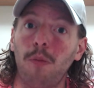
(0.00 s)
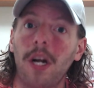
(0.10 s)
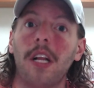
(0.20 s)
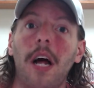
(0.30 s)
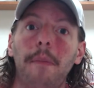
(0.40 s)
what
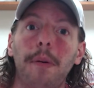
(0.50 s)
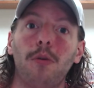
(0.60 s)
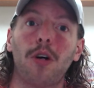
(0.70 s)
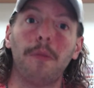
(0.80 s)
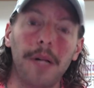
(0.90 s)
a lot of people
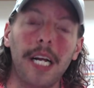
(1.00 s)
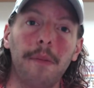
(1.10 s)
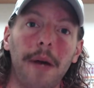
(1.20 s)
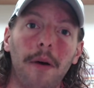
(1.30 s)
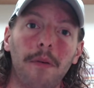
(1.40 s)
were complaining
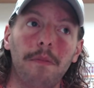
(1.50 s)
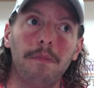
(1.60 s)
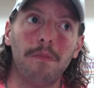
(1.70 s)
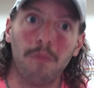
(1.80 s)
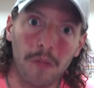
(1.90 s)
about,
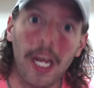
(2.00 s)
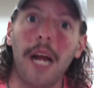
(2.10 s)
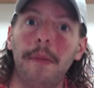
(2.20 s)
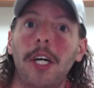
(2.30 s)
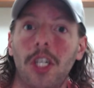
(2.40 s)
the
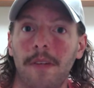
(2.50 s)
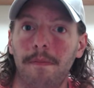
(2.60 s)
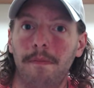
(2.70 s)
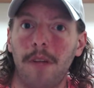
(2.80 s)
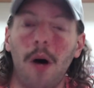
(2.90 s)
animation.
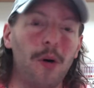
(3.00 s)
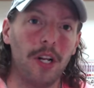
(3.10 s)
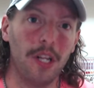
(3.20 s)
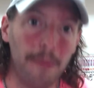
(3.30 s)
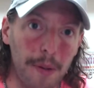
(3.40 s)
I want
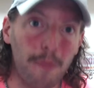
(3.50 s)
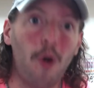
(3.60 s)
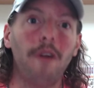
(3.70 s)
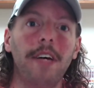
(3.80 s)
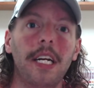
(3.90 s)
a little bit
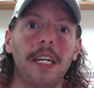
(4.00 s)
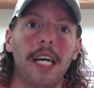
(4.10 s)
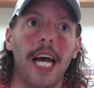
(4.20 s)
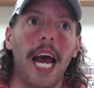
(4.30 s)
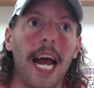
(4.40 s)
more of it,
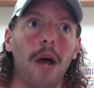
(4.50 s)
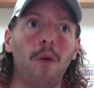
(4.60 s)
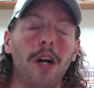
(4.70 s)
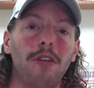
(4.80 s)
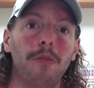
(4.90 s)
and I
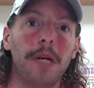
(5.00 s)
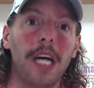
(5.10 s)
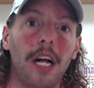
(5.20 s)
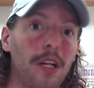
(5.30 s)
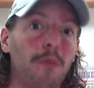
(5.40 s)
want it to be
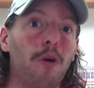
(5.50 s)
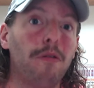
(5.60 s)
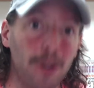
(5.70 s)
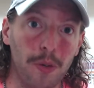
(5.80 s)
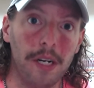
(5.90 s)
a little more
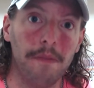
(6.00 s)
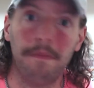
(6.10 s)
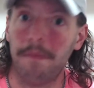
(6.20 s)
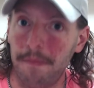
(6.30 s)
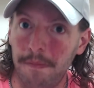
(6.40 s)
fluid.
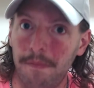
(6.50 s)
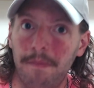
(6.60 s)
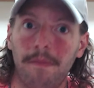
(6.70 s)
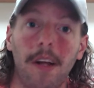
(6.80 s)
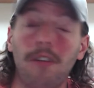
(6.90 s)

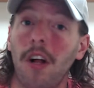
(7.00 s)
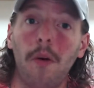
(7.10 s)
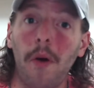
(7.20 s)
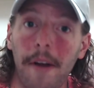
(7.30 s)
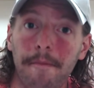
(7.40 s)
That's all I
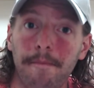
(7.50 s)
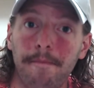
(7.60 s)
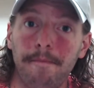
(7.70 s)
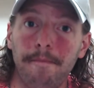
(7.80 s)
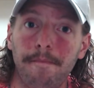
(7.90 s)
want.
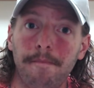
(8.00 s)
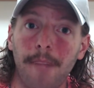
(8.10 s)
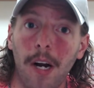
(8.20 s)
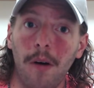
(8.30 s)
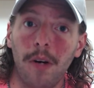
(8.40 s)

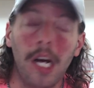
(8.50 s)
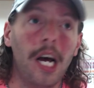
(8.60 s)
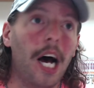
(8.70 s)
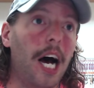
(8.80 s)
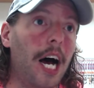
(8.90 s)
You know,
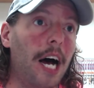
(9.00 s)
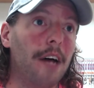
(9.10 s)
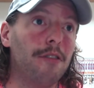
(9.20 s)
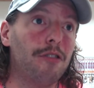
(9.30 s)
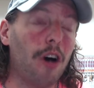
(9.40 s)

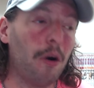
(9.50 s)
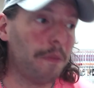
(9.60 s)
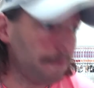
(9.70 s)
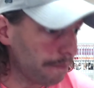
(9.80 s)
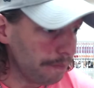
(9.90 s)
uh, so